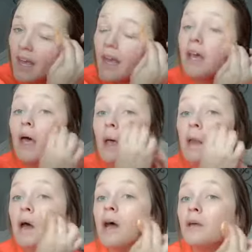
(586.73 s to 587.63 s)

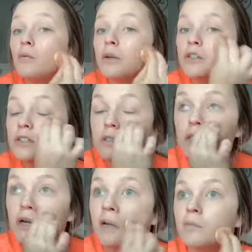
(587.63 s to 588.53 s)
And I didn't want to just
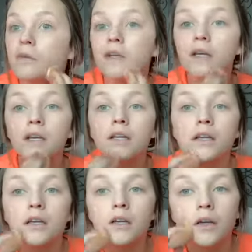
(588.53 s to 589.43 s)
sit there and
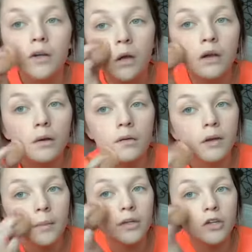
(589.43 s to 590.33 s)
blend.
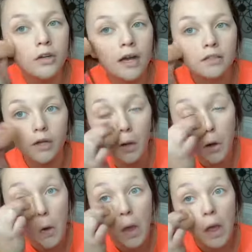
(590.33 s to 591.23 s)
I mean, you guys
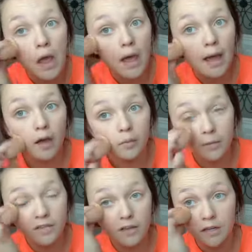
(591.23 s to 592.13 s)
know how I
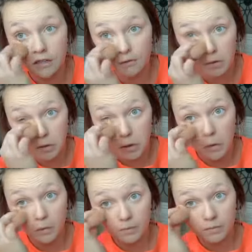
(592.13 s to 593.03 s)
blend my face. If you
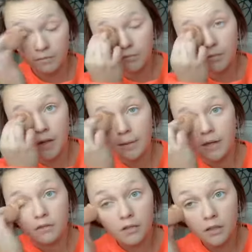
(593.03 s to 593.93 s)
don't, I
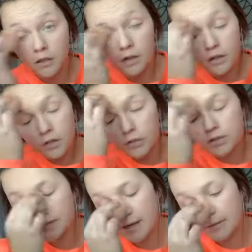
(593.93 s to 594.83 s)
mean, you
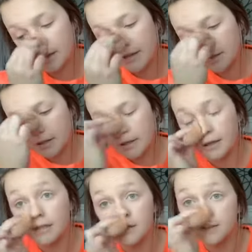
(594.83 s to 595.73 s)
just tap that
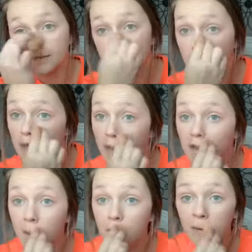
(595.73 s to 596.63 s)
thing until it's
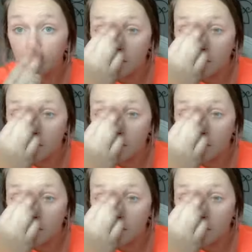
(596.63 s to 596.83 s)
done.